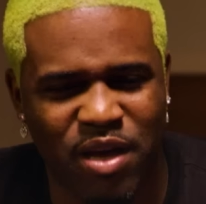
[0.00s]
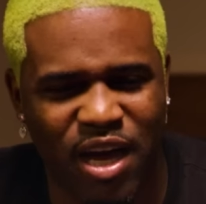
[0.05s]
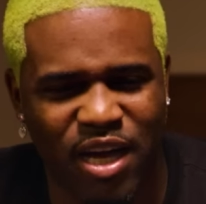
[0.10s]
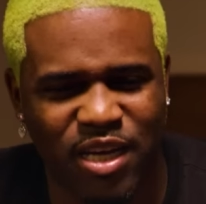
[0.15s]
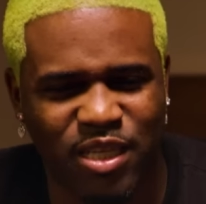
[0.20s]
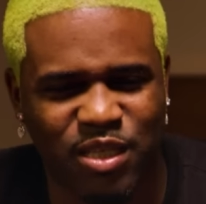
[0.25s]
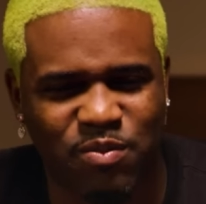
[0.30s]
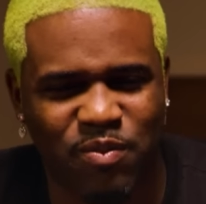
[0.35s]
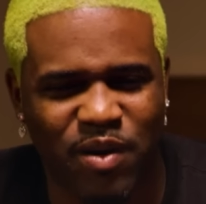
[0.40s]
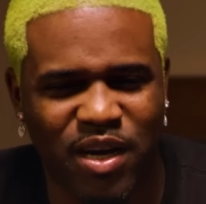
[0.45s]

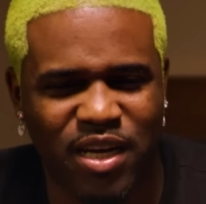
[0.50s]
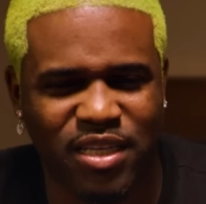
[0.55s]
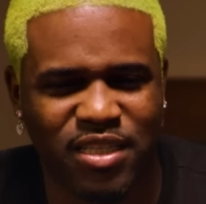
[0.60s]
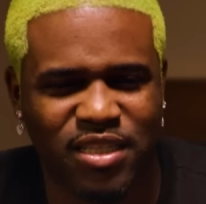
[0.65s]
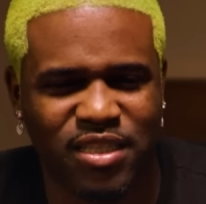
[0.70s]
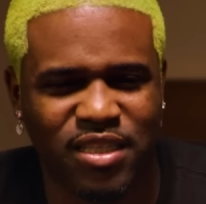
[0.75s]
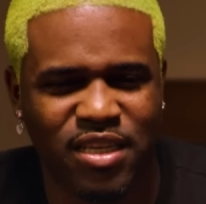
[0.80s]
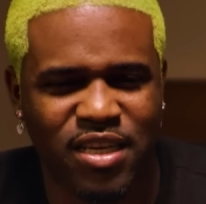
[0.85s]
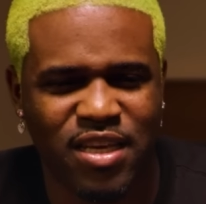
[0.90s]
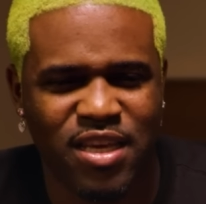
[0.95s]
Ice
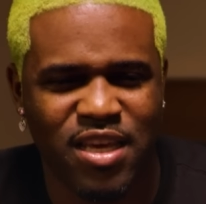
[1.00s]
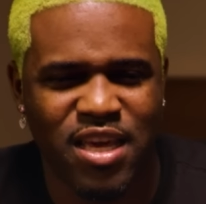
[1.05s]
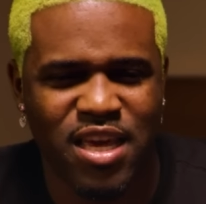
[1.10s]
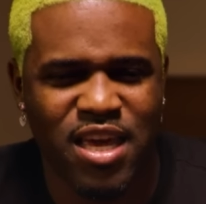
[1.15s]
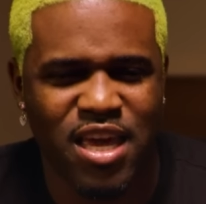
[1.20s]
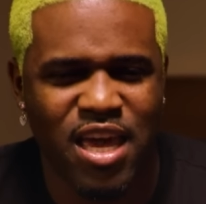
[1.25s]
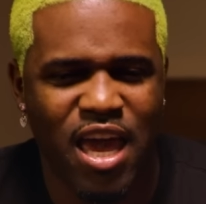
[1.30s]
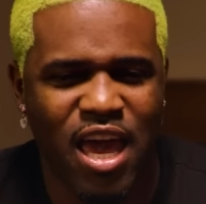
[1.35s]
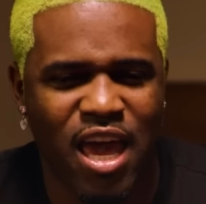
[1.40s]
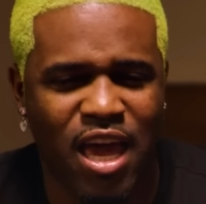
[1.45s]
Spice.
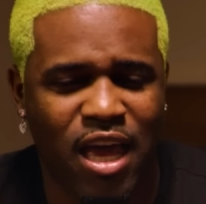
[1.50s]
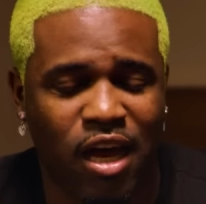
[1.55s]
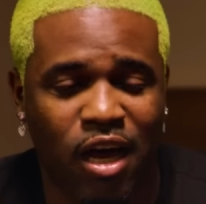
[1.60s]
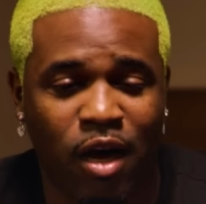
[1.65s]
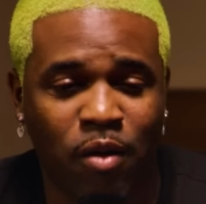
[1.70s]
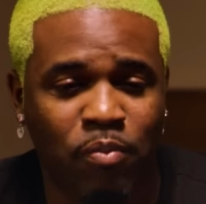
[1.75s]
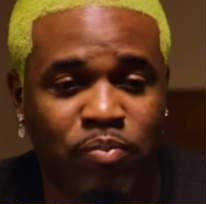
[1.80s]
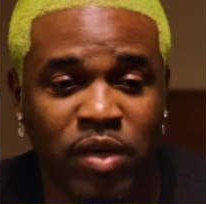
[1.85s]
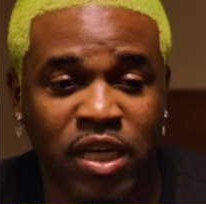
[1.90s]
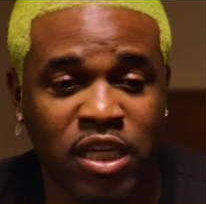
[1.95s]
And
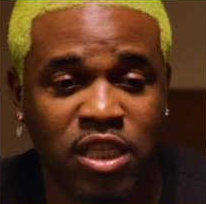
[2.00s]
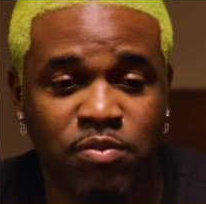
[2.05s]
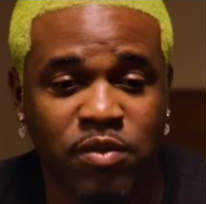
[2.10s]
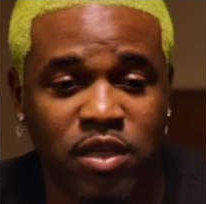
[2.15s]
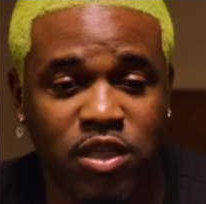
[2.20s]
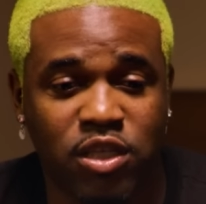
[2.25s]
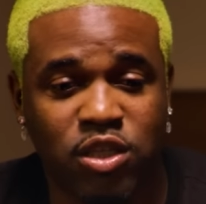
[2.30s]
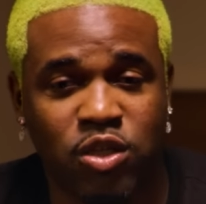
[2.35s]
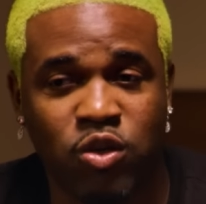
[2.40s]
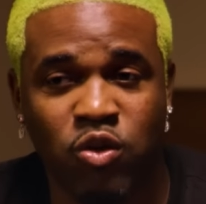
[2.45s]
her beats be
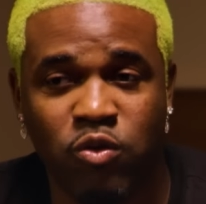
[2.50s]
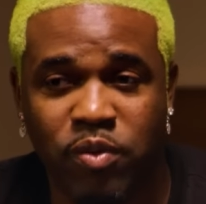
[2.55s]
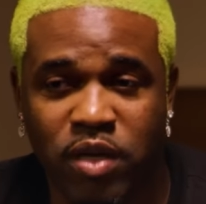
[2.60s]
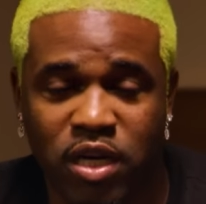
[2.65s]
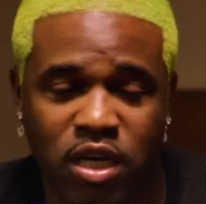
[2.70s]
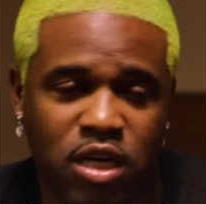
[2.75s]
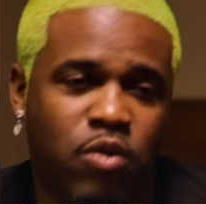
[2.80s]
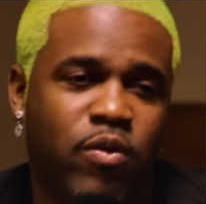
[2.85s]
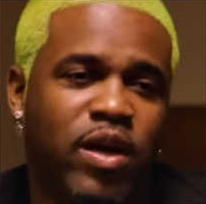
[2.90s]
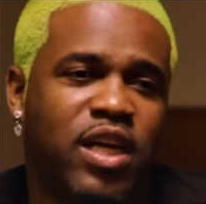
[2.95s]
stupid,
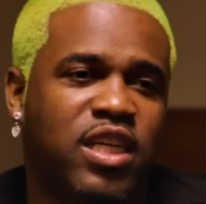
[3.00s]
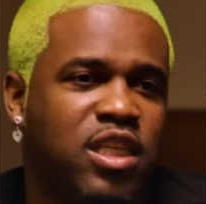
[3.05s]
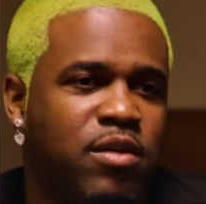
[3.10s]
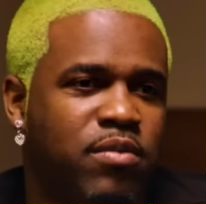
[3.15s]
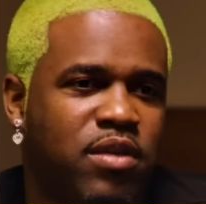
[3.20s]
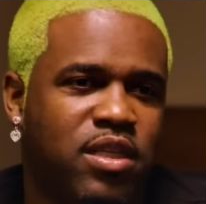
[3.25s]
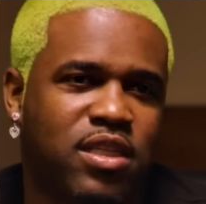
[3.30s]
and the way she be